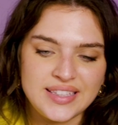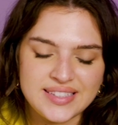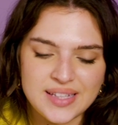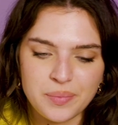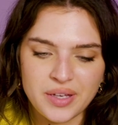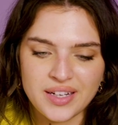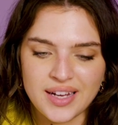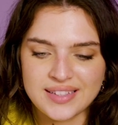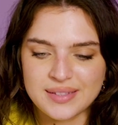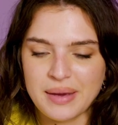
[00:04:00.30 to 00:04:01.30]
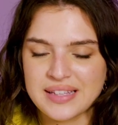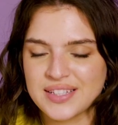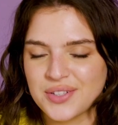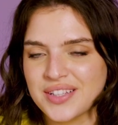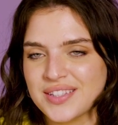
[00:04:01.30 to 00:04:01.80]
He sent me a nice
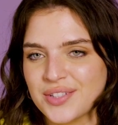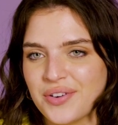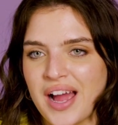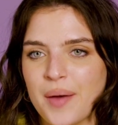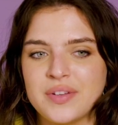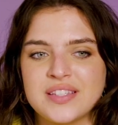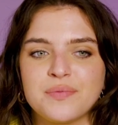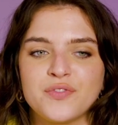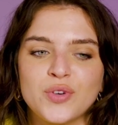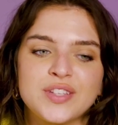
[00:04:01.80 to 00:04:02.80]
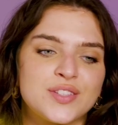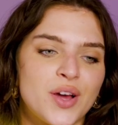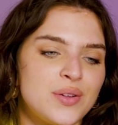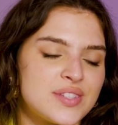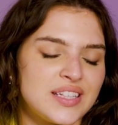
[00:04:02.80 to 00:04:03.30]
message on Instagram and some voice
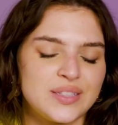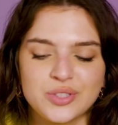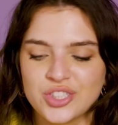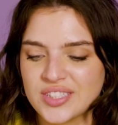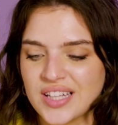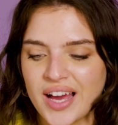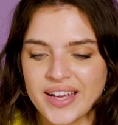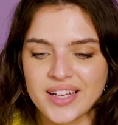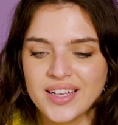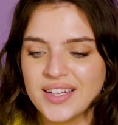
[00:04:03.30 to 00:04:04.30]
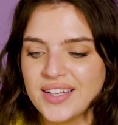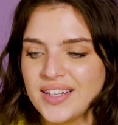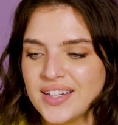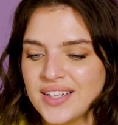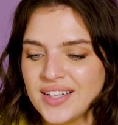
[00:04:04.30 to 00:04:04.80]
notes, and he was just like,
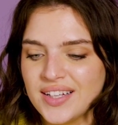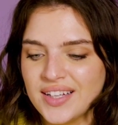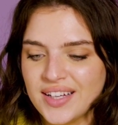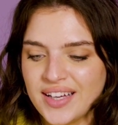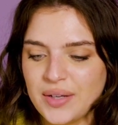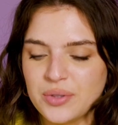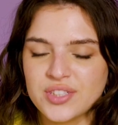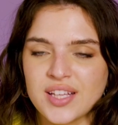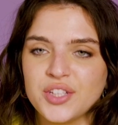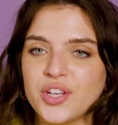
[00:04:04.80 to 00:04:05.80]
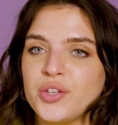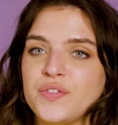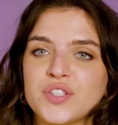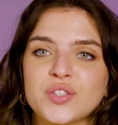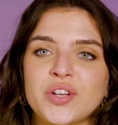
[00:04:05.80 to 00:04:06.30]
you know,
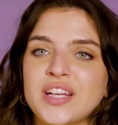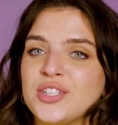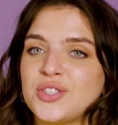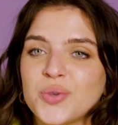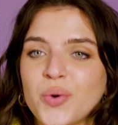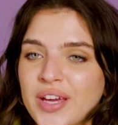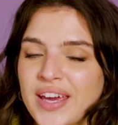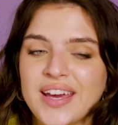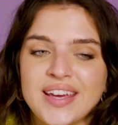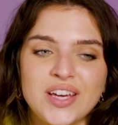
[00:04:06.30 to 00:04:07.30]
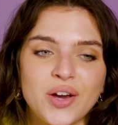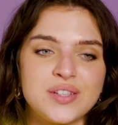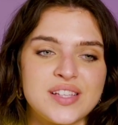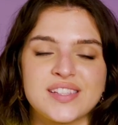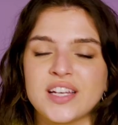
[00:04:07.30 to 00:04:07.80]
you've just got to enjoy it. He
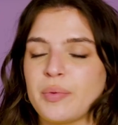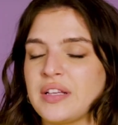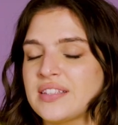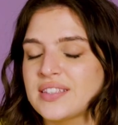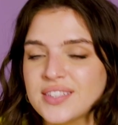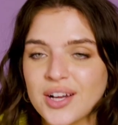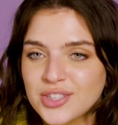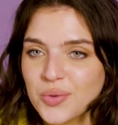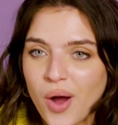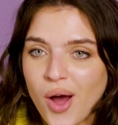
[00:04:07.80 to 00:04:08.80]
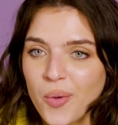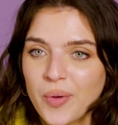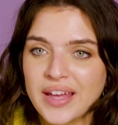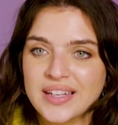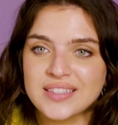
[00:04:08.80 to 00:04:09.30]
goes, it's going to be such a
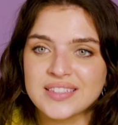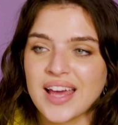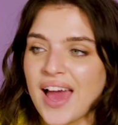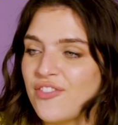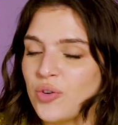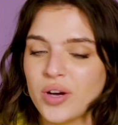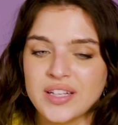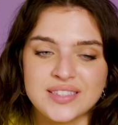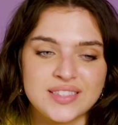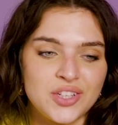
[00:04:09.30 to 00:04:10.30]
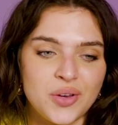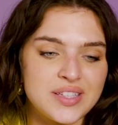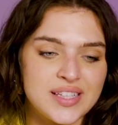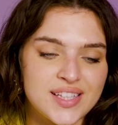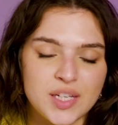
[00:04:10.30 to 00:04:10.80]
whirlwind. Everyone is, you know,
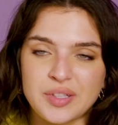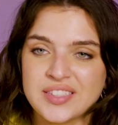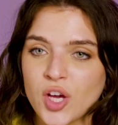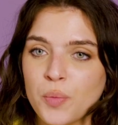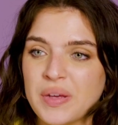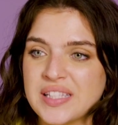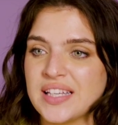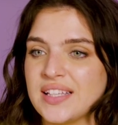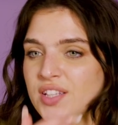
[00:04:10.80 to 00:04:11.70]
it's going to be so busy.